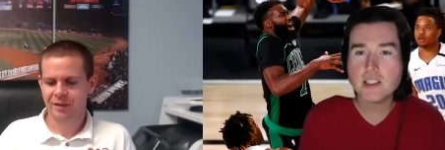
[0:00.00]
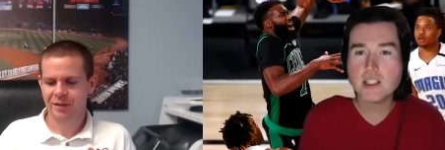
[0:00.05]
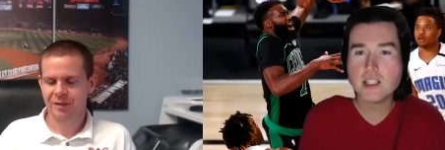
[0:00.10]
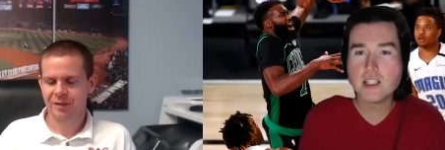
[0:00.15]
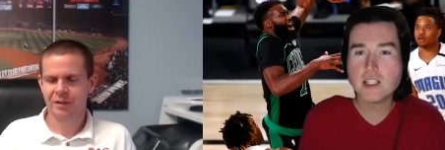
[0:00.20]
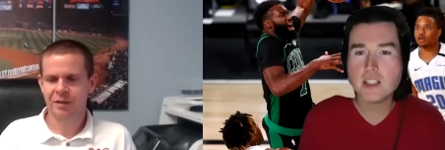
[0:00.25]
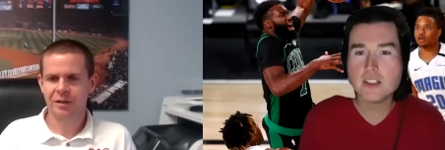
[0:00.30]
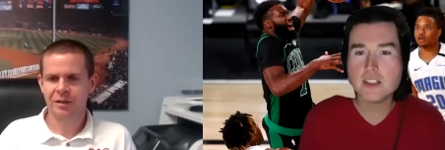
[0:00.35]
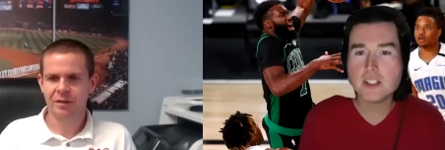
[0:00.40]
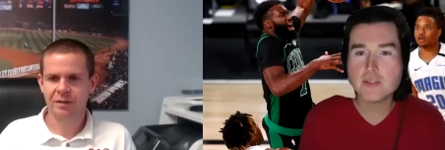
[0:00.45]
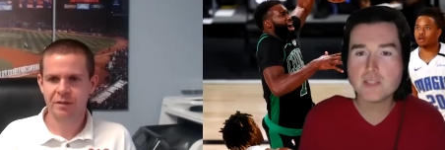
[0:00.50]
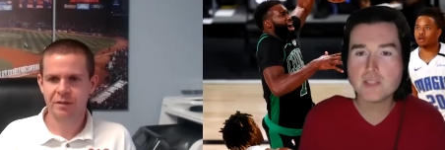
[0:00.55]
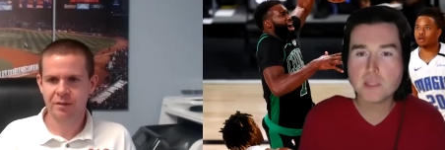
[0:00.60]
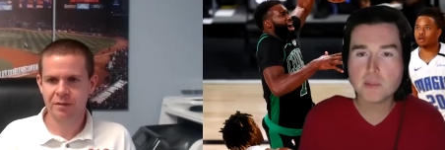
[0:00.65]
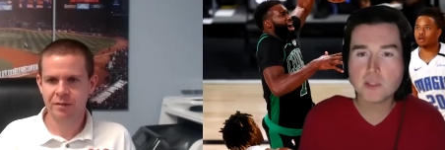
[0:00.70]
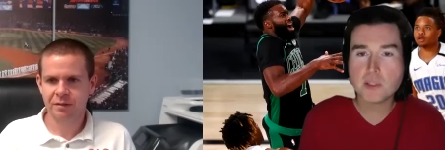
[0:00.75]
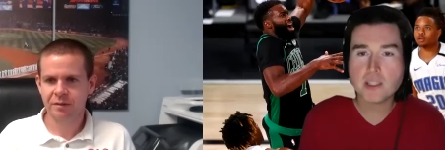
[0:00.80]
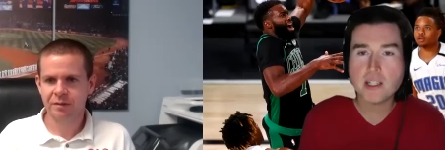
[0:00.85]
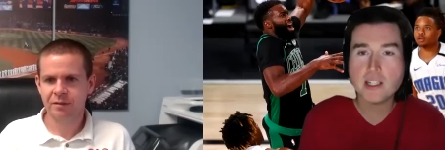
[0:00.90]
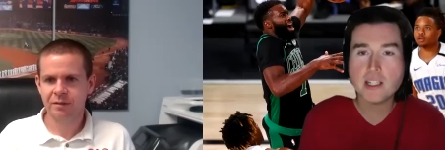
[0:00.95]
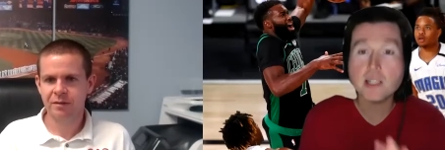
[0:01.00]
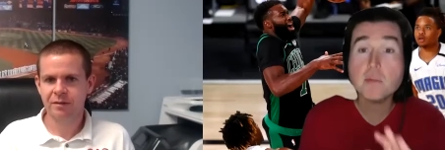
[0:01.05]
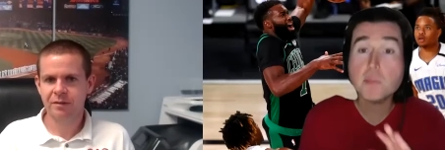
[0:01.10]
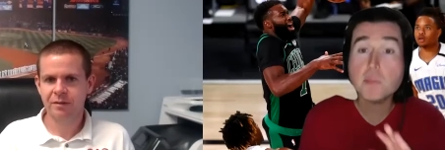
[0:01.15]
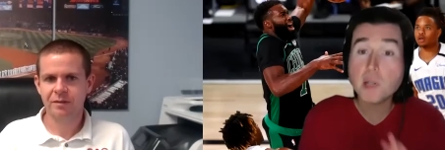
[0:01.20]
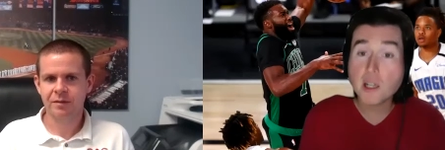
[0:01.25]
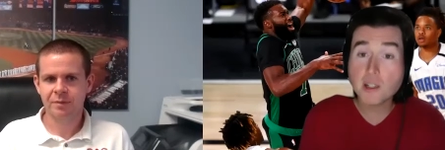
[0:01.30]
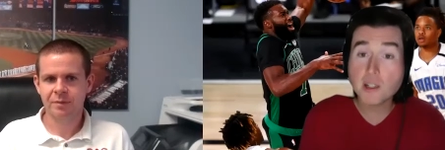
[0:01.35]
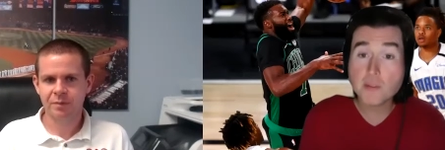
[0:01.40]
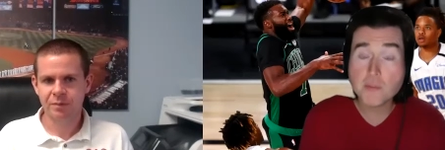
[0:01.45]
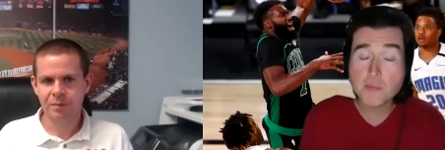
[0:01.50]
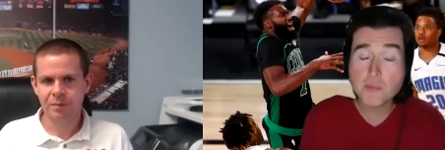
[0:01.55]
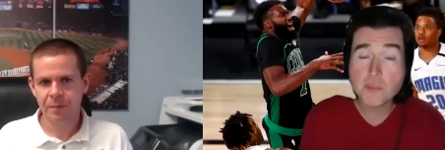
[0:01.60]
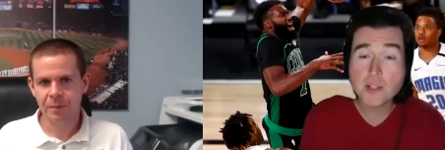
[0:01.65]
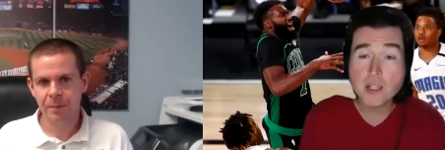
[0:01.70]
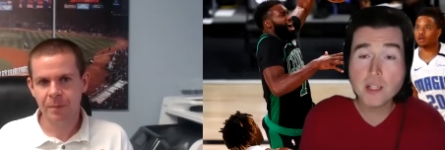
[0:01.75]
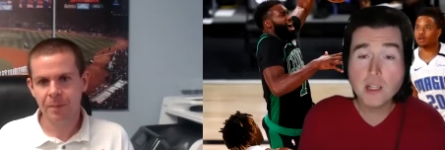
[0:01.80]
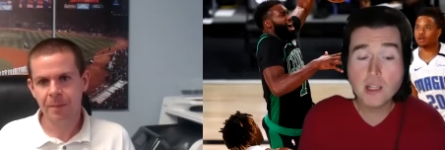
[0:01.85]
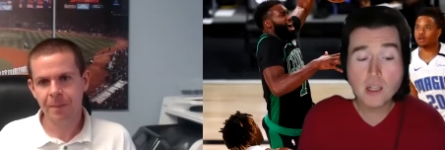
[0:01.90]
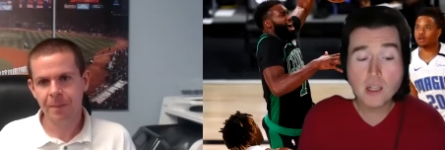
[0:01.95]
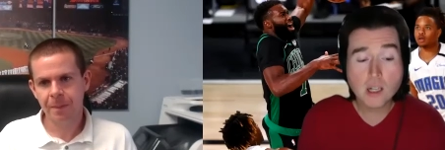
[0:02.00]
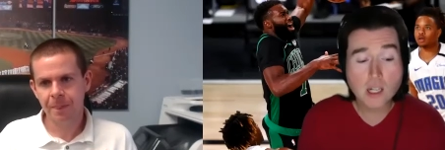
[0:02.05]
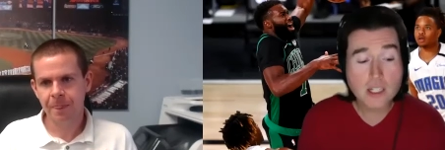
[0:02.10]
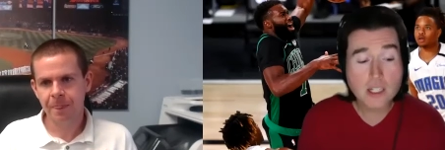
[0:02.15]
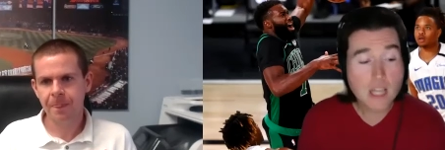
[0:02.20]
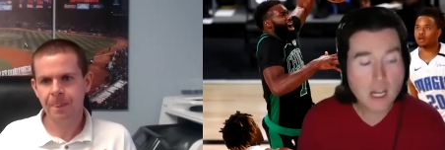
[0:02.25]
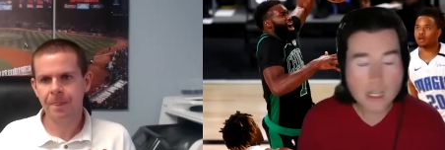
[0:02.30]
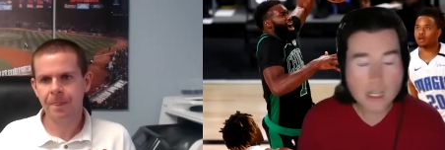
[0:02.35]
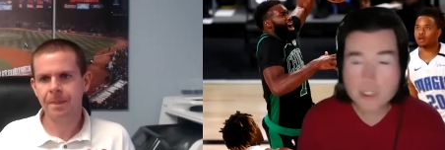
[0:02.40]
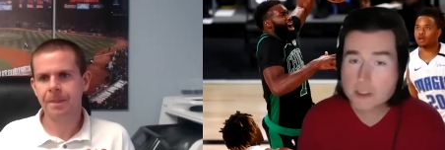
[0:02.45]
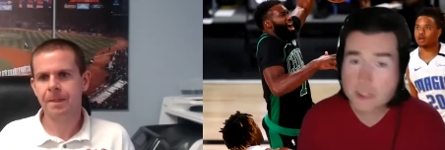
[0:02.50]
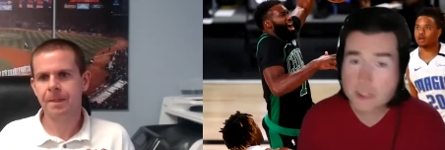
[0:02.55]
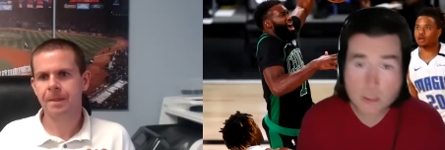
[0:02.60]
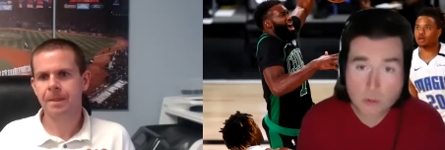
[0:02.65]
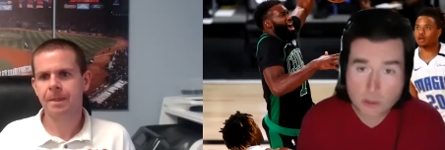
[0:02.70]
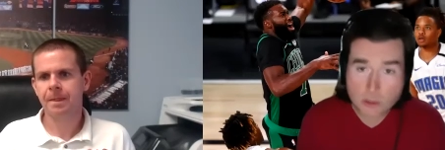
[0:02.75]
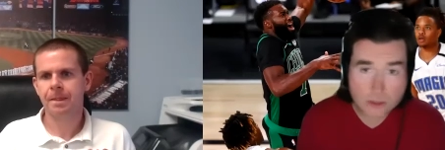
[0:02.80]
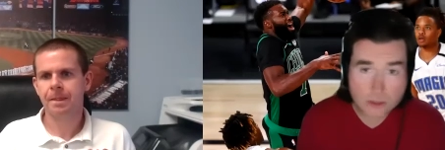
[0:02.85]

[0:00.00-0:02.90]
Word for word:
Speaker 1: uh, self-deprecating. But uh, yeah, I understand what you're